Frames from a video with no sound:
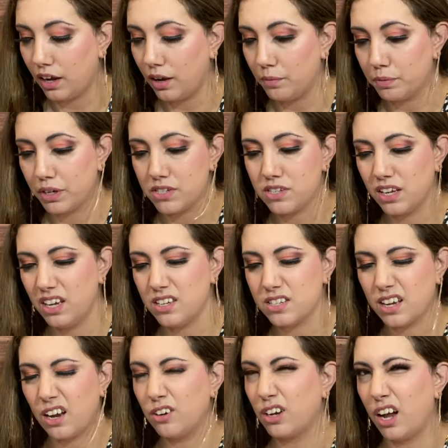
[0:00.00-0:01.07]
because he's
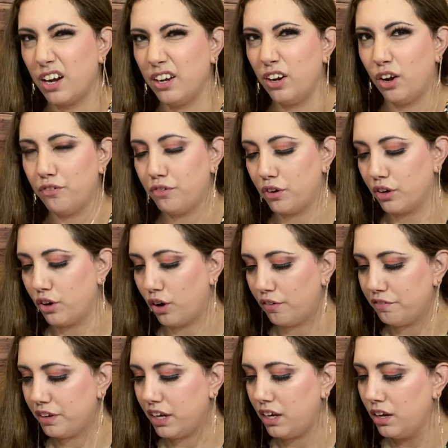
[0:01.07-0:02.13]
kind of cutting off on
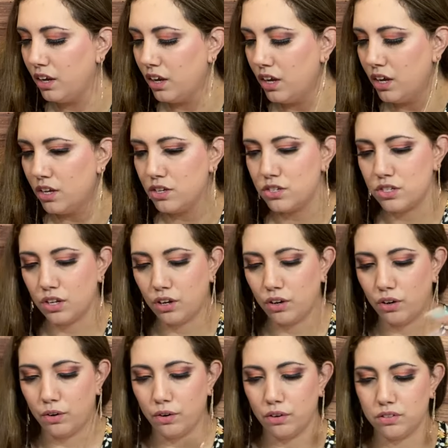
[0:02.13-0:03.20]
coffee.
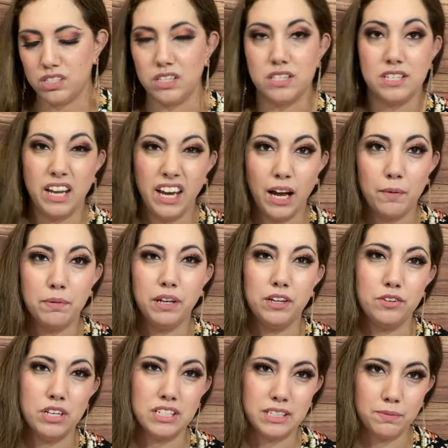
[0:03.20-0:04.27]
So to stay up, he
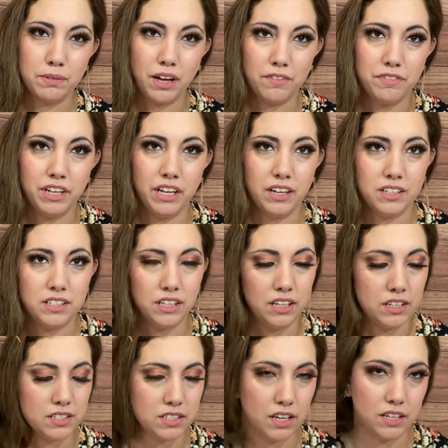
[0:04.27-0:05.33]
drinks some caffeinated
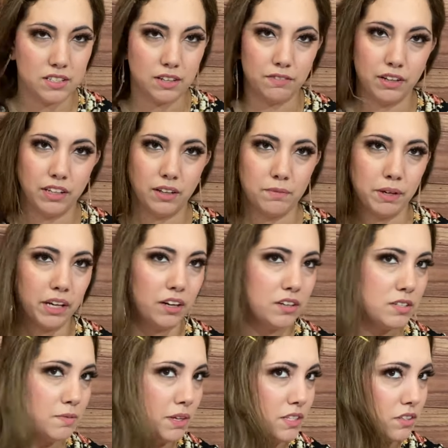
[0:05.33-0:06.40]
teas and stuff like that. My hair is
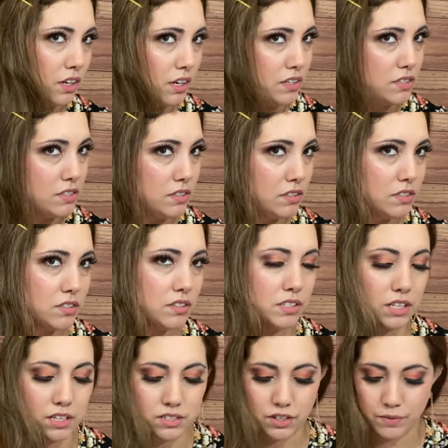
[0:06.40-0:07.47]
a mess, you guys. It's a
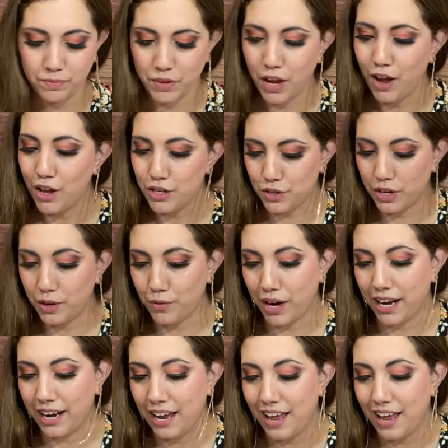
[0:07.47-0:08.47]
disaster. So anyway,